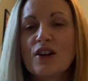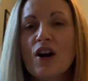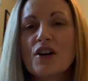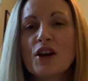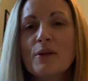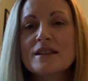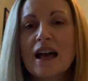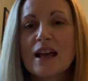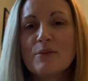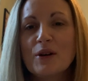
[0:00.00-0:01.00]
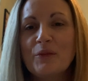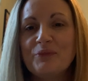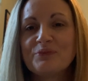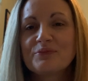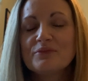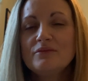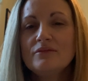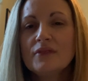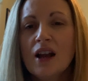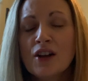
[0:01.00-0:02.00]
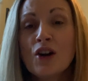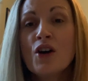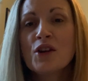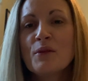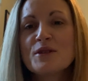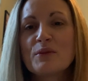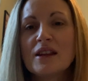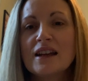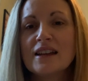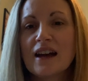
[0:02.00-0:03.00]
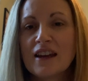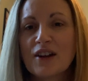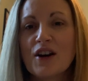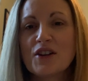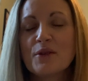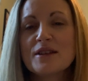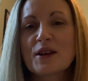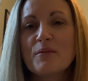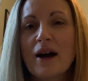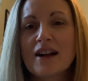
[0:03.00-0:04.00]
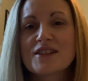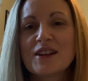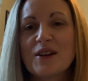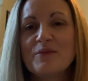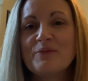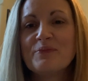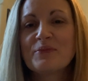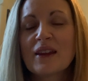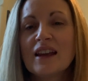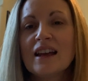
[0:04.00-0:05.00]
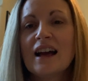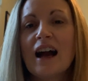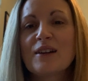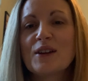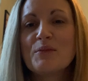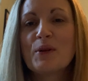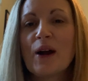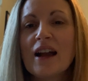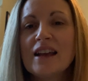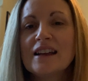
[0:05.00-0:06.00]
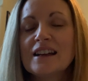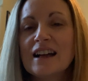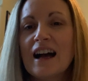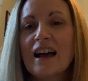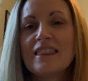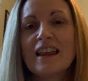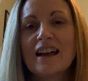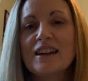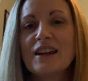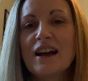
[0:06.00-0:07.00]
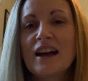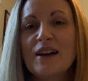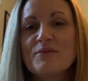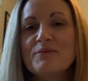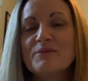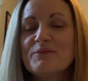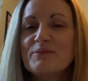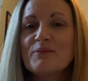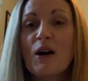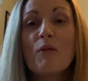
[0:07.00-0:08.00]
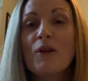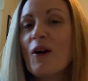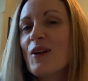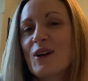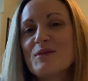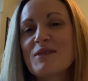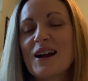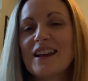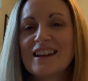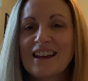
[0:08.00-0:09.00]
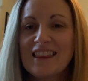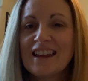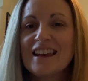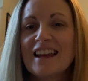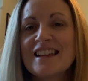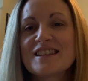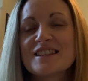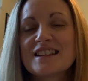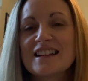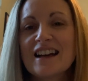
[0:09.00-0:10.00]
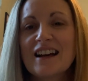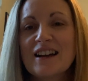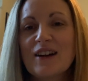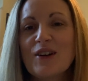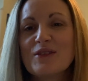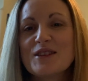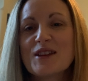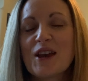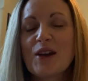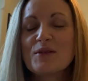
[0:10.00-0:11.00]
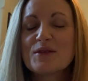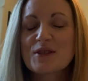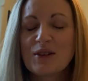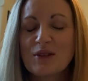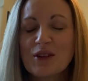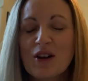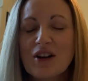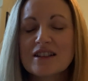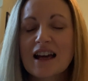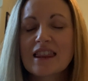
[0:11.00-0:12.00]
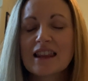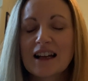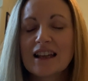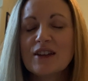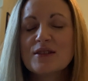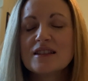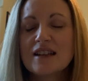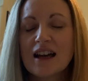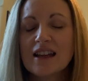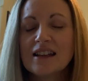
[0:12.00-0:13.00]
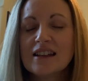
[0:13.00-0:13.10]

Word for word: God who is able, a God who is willing, and a God who is compassionate. I'm going to pray, and then, um, well, we're all going to pray, and then it's uh, over to you. So, Lord, I thank you today